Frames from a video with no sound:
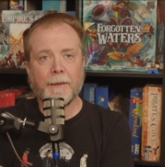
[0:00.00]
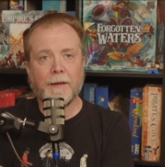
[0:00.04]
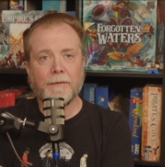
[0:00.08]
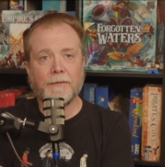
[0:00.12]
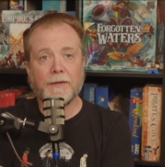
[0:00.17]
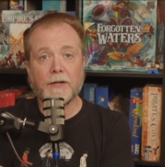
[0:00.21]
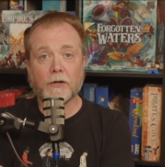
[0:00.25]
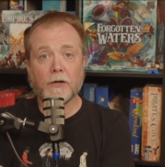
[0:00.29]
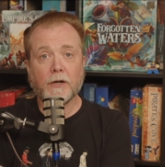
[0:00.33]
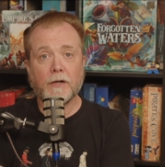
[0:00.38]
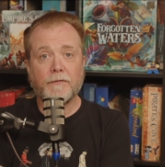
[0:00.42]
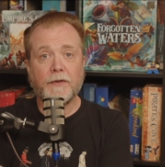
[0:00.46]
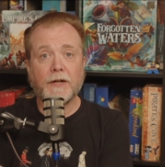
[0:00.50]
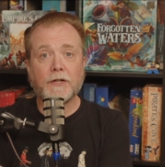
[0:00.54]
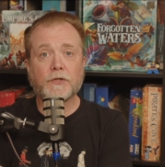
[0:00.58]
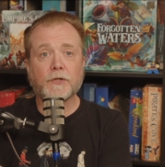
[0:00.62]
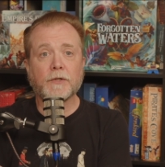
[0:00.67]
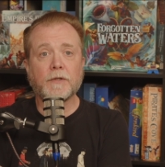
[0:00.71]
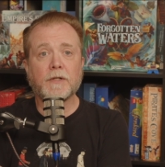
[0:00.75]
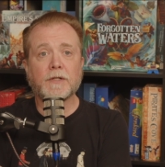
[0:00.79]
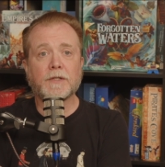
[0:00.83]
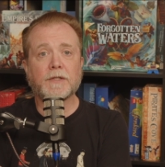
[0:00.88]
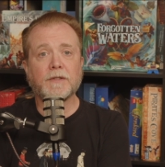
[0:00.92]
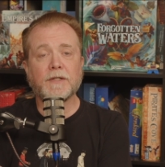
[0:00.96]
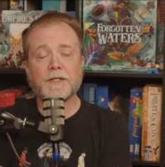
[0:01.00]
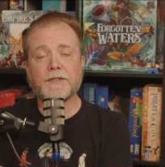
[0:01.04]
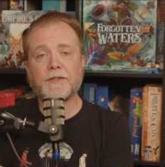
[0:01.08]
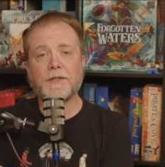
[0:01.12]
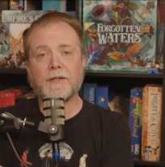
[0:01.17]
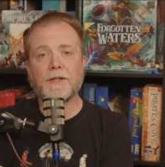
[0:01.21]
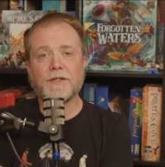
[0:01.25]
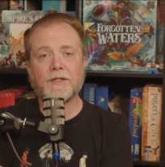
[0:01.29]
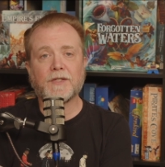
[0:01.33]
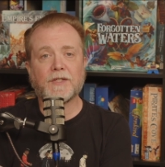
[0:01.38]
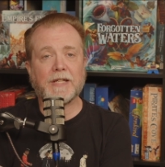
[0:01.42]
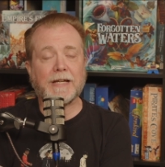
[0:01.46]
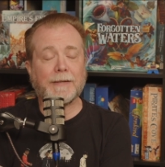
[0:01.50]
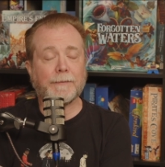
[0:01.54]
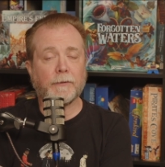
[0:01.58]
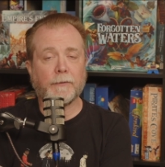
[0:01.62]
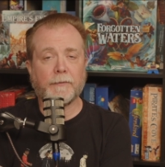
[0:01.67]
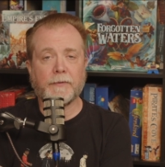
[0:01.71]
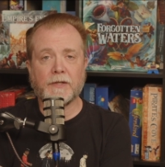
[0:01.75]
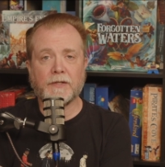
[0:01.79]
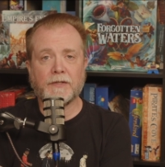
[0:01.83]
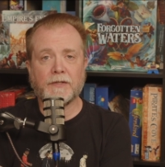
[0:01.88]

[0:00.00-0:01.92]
There are adventure hooks listed in several of these